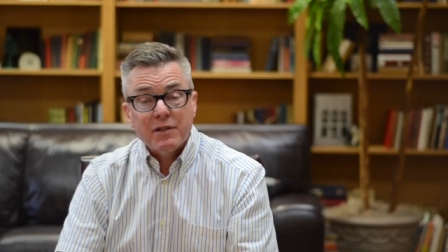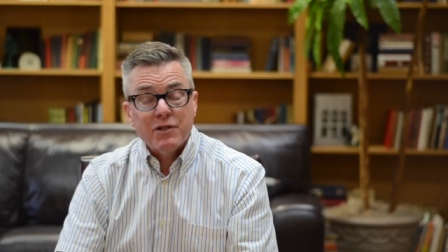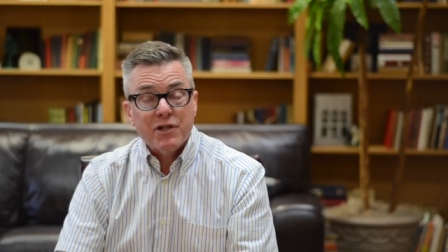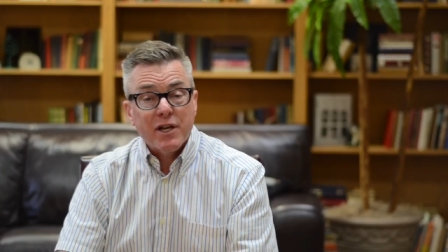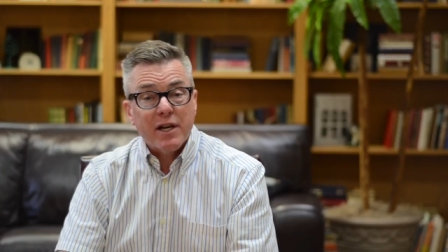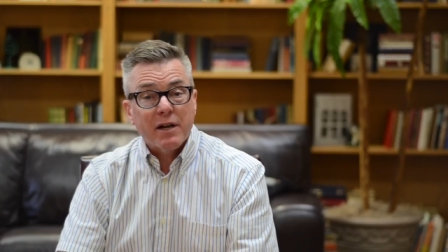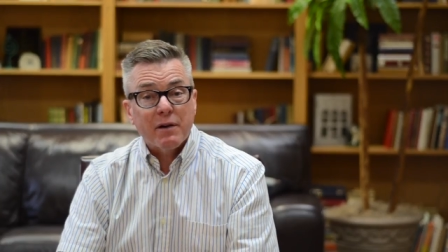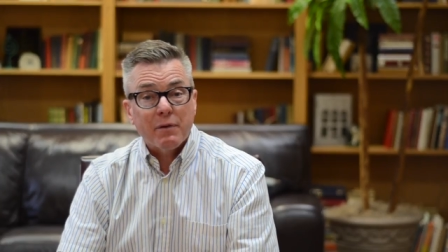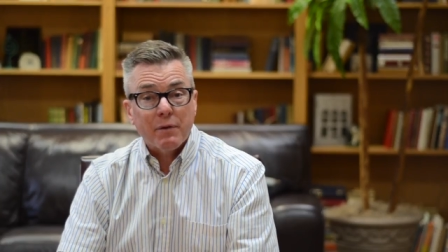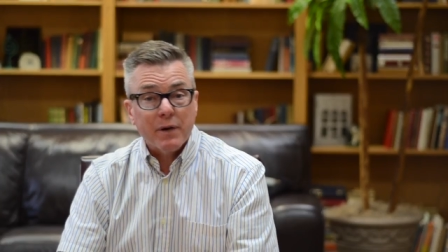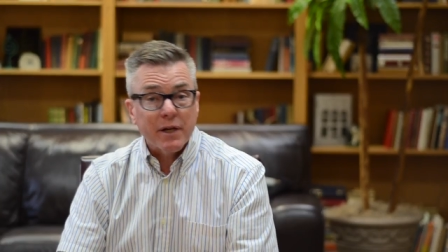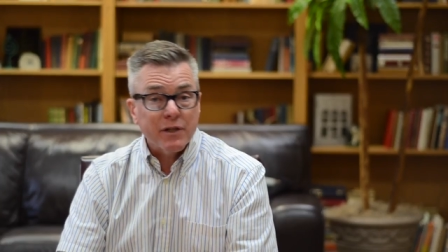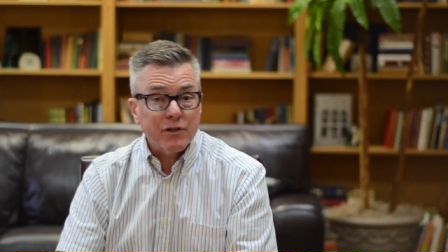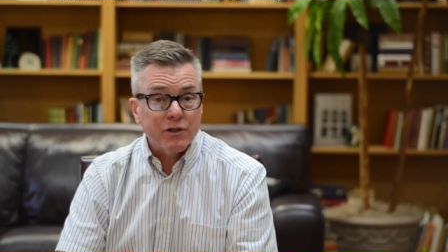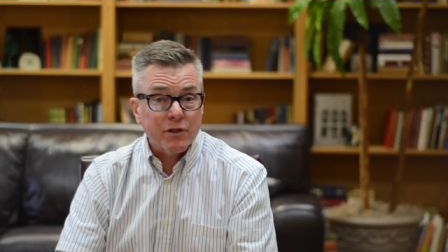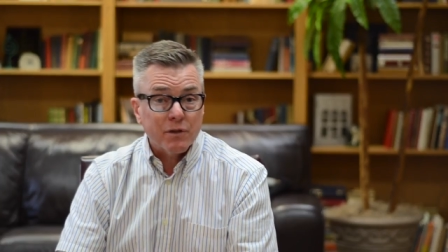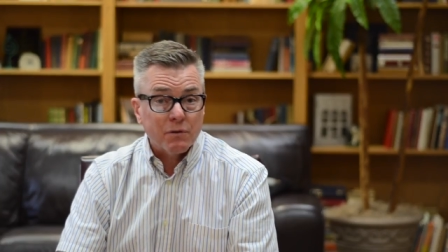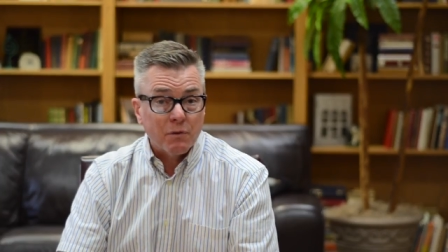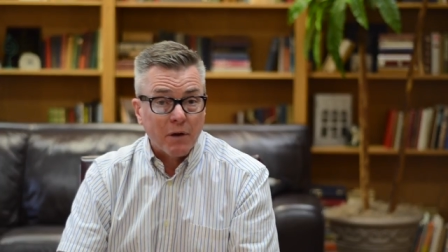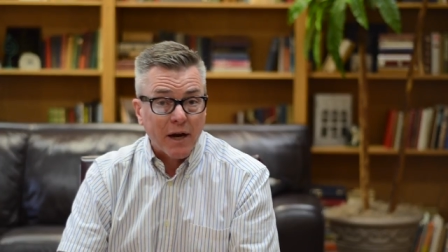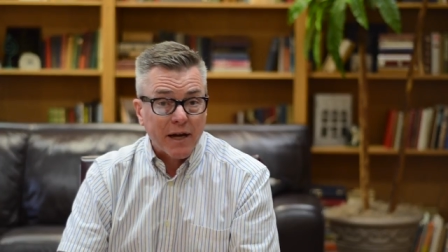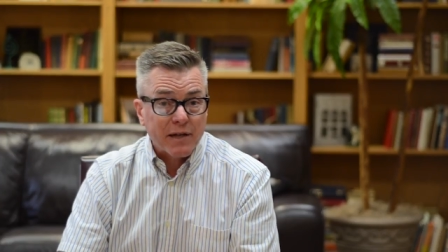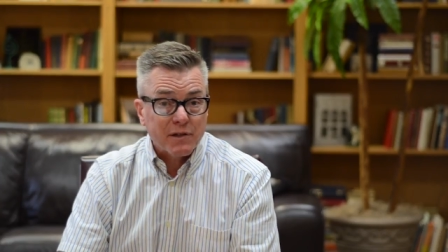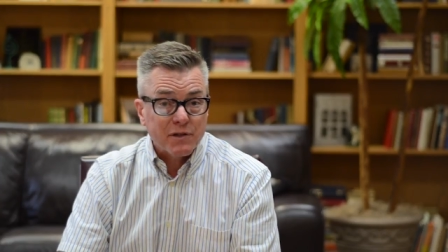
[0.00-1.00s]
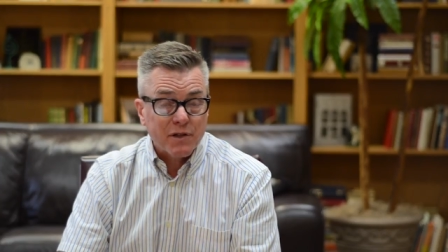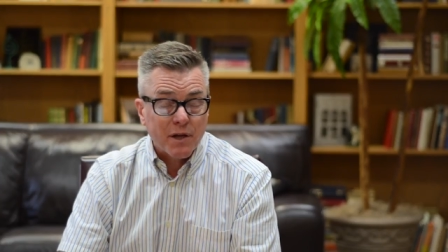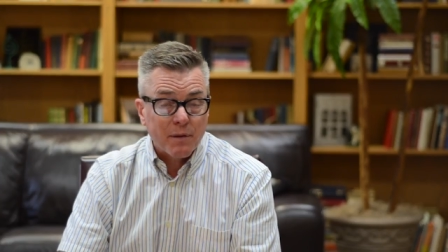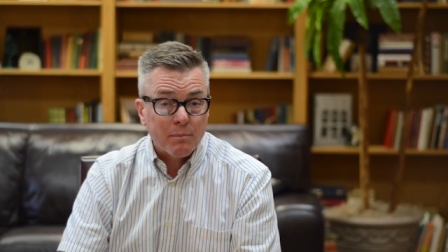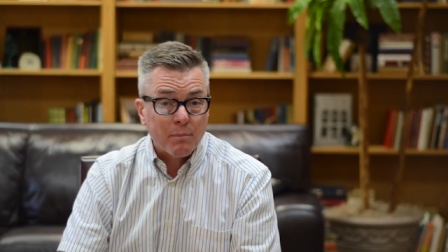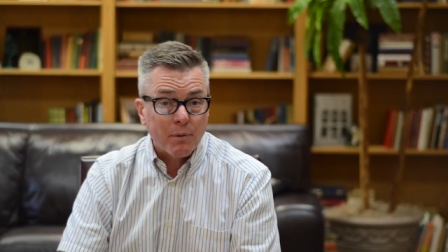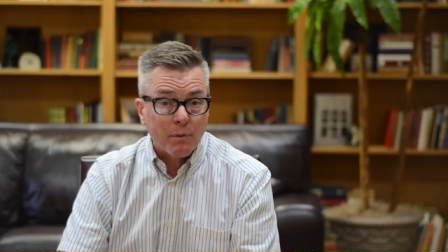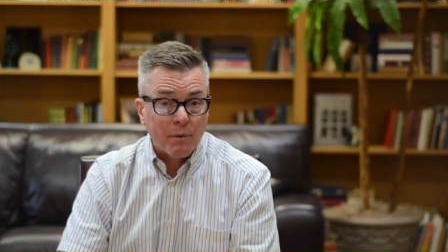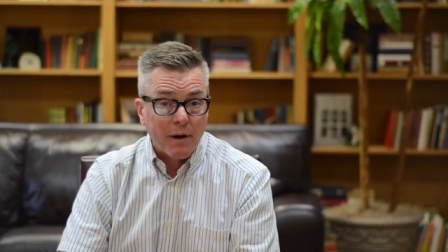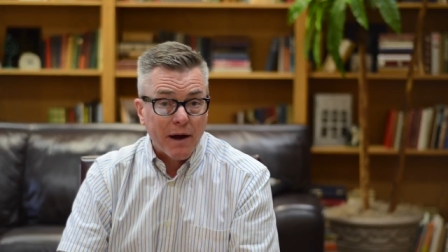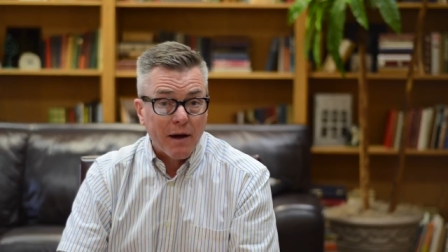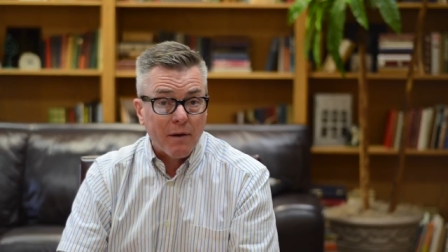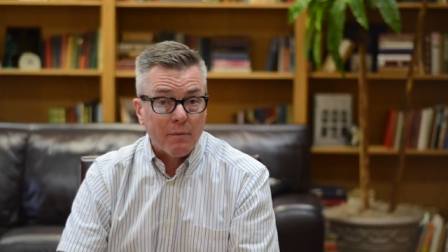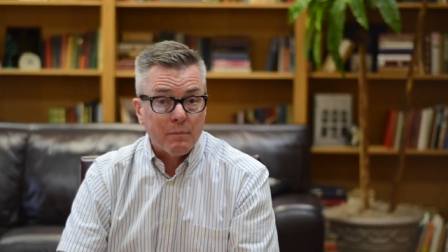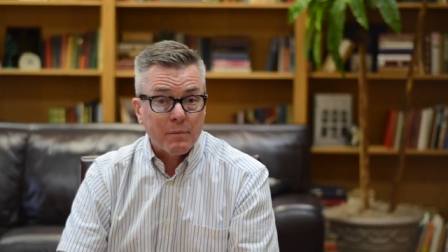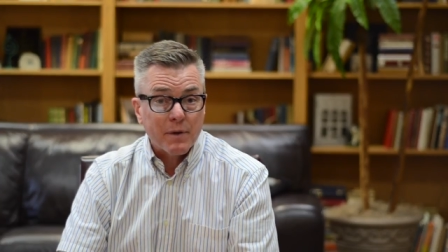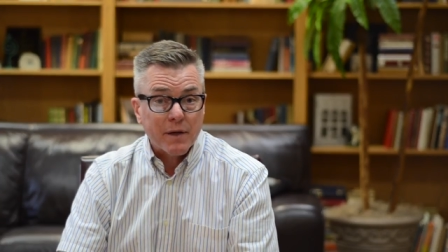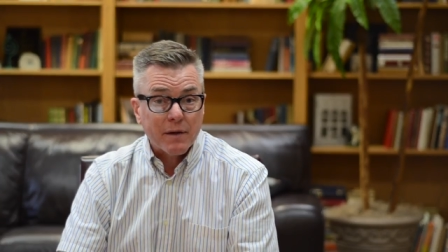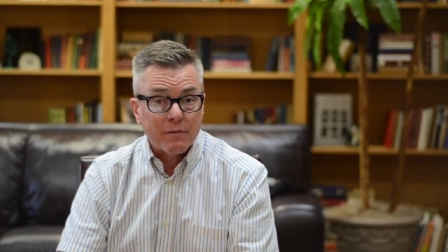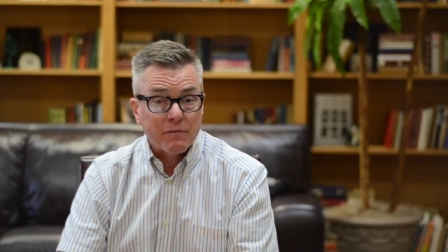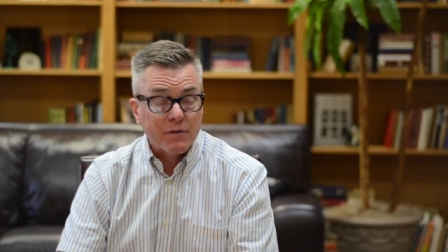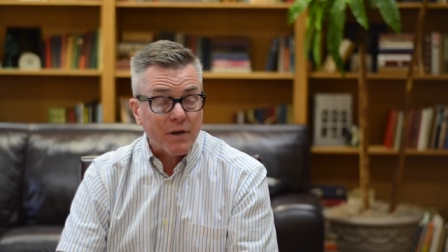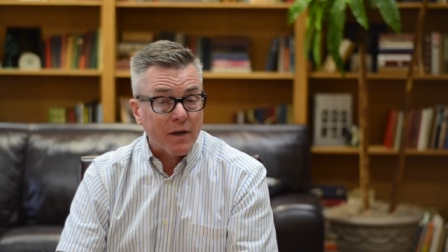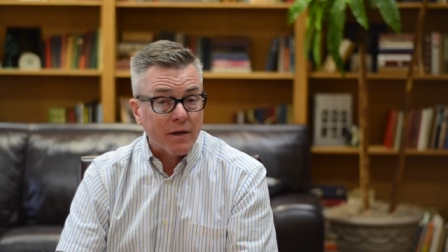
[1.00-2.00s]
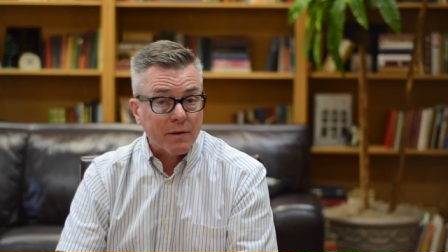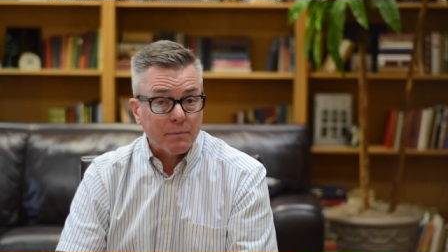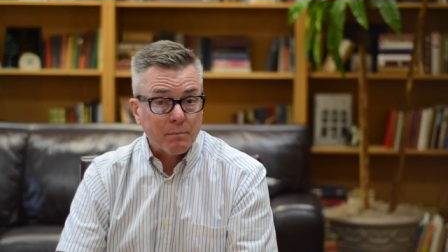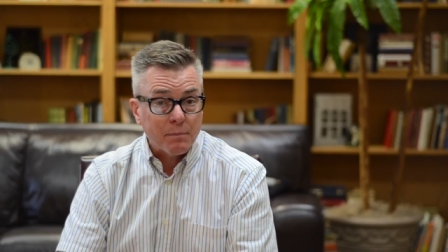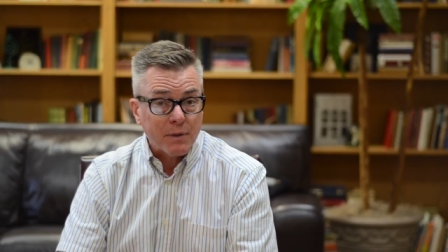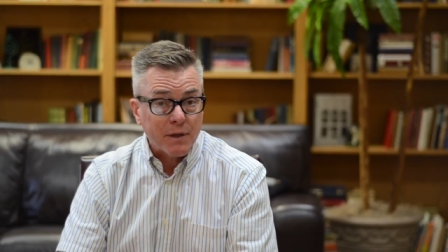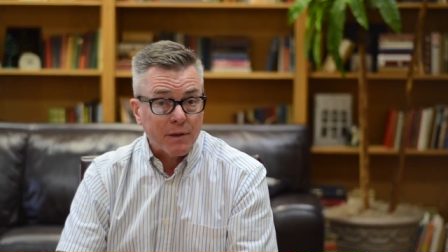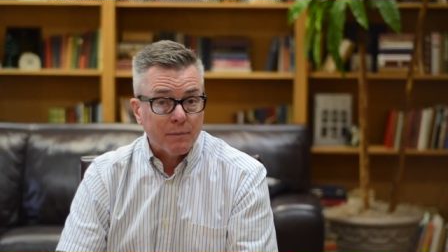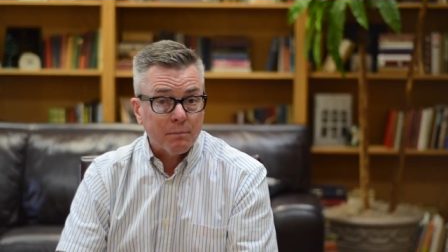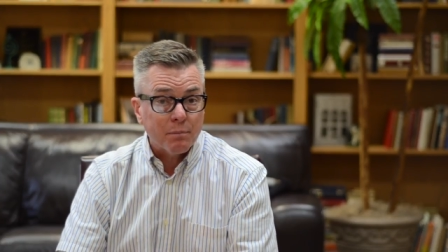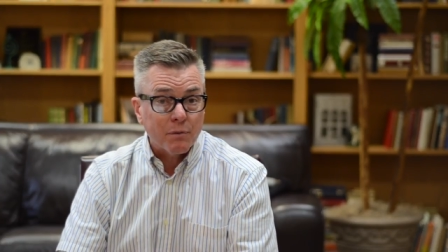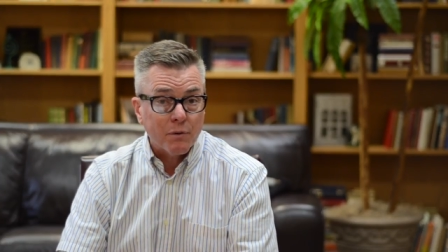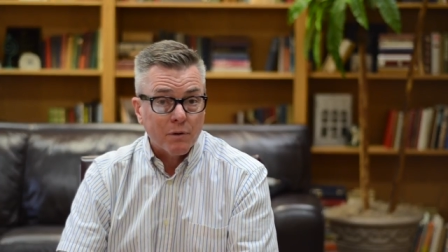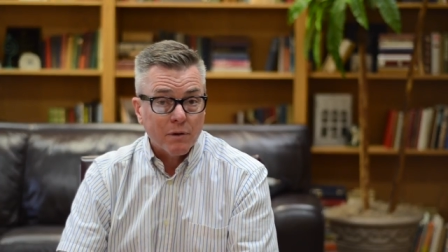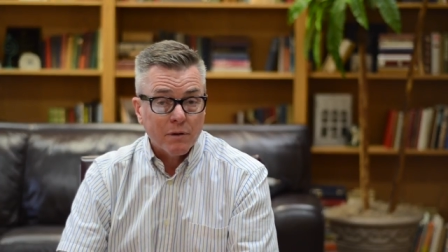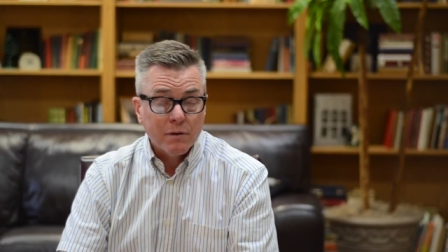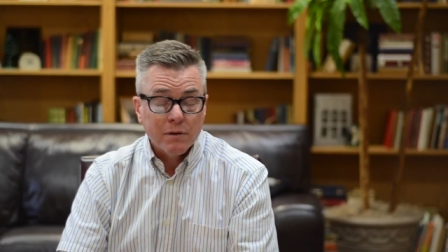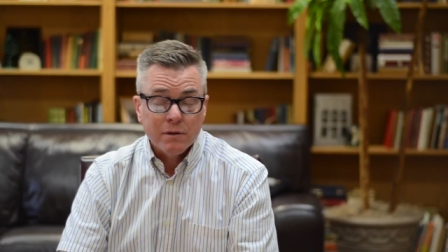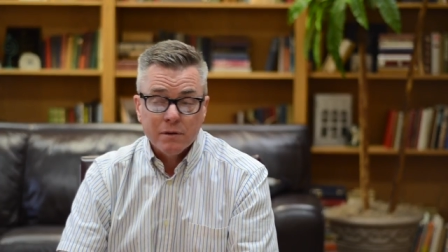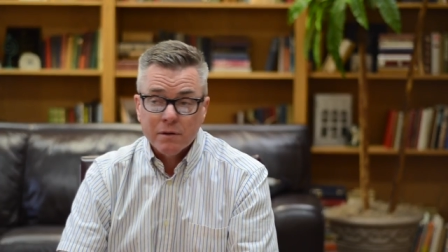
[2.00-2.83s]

a generation rise up around me of young people